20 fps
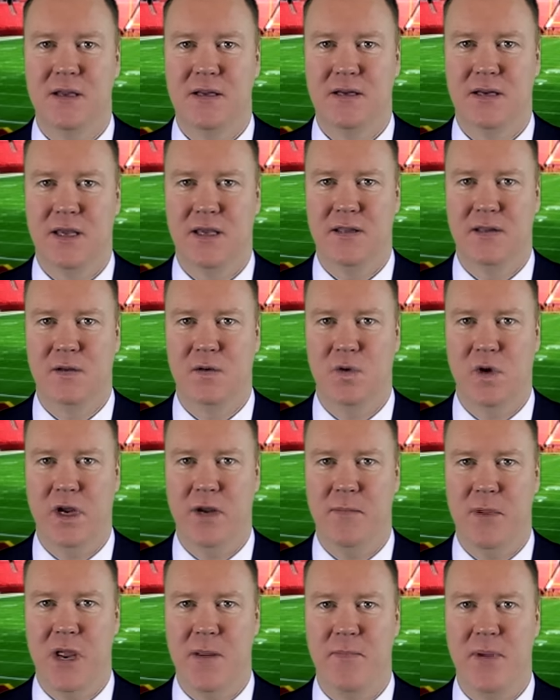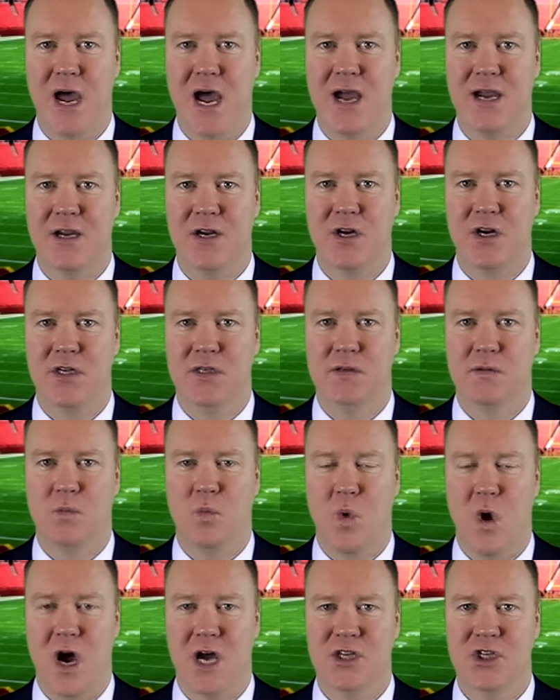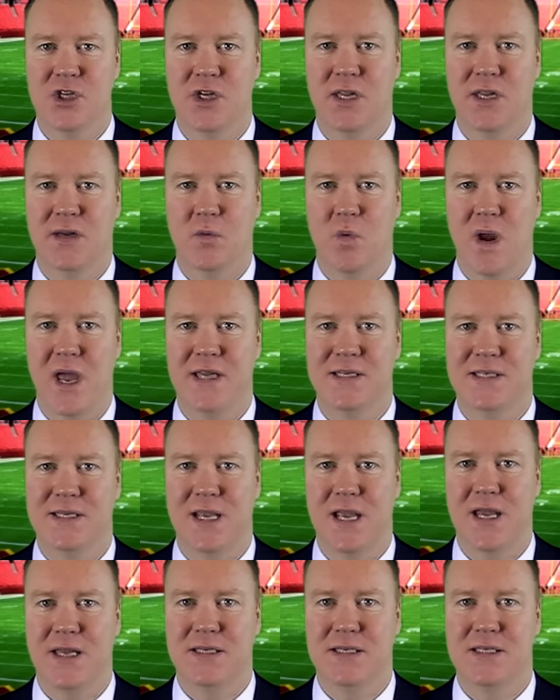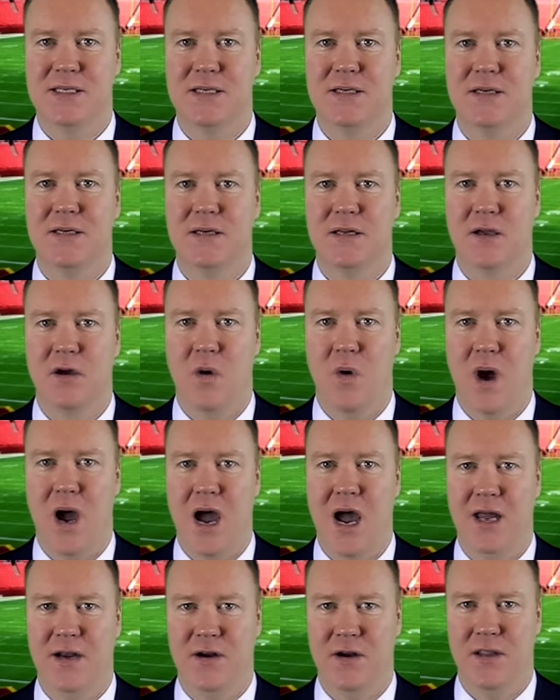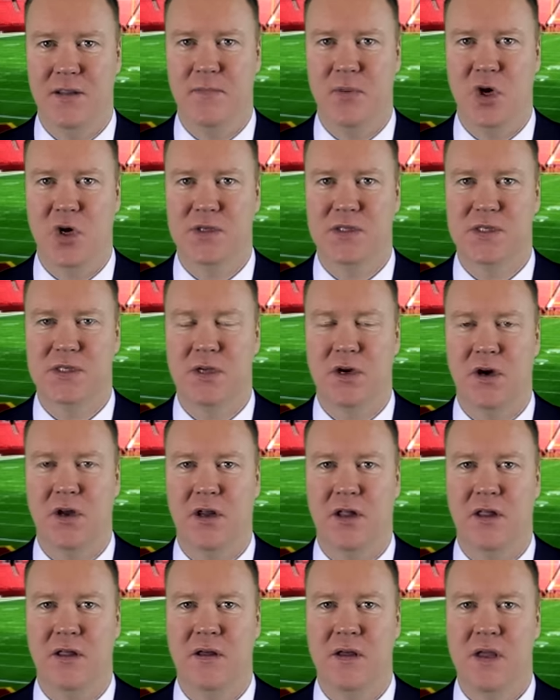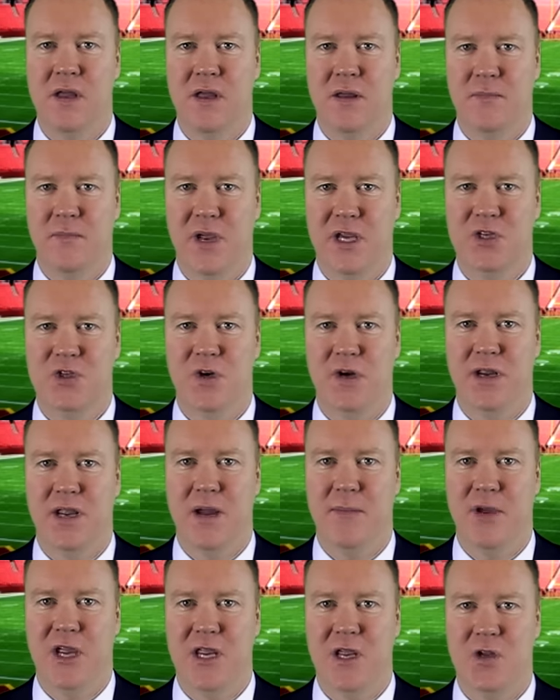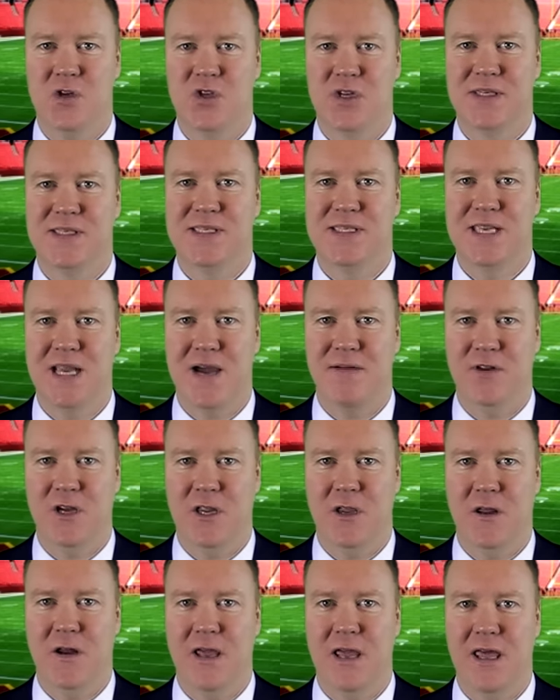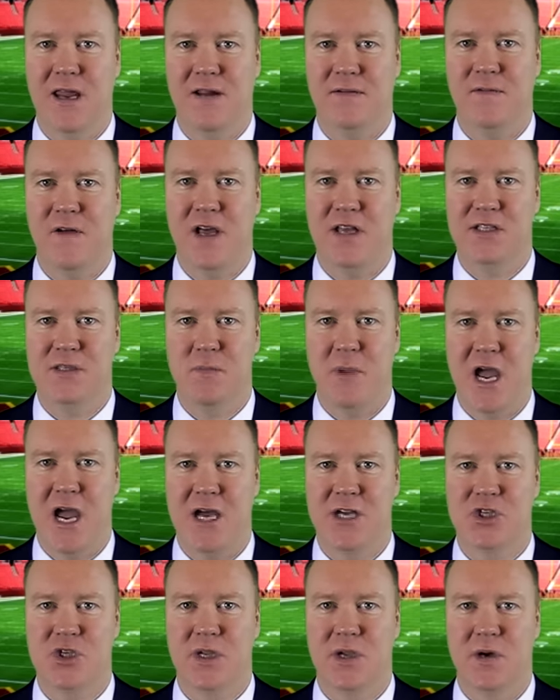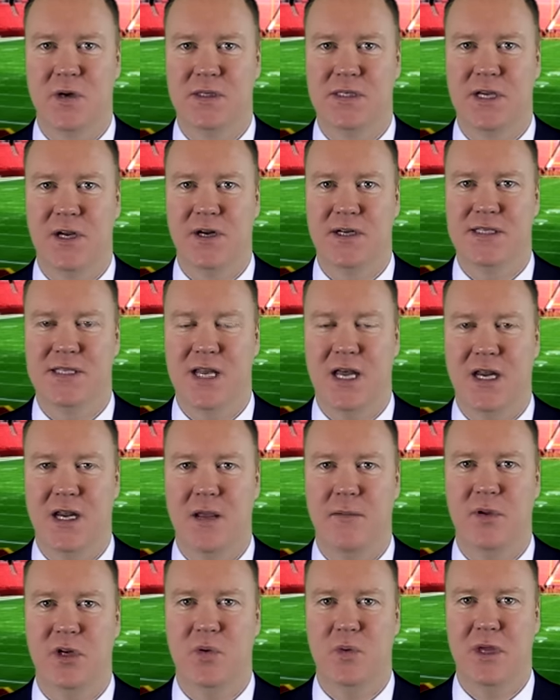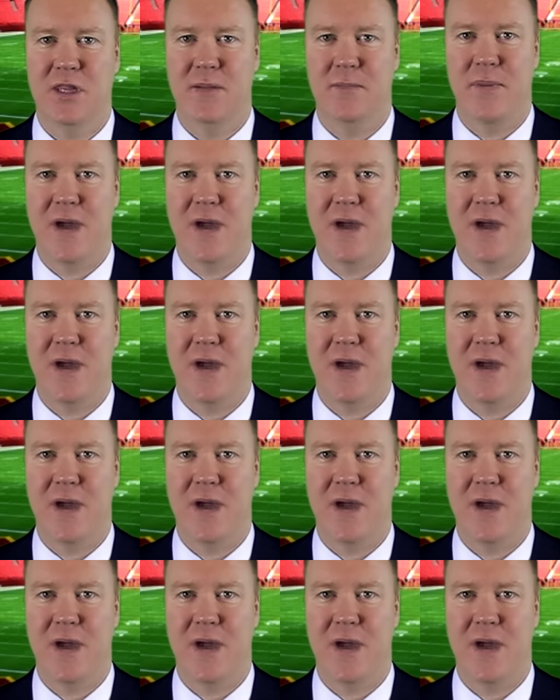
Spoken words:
Take the Green Bay Packers, Washington Redskins to go under the post total. Make sure you get my huge 7-unit NFL smash that goes here Sunday between the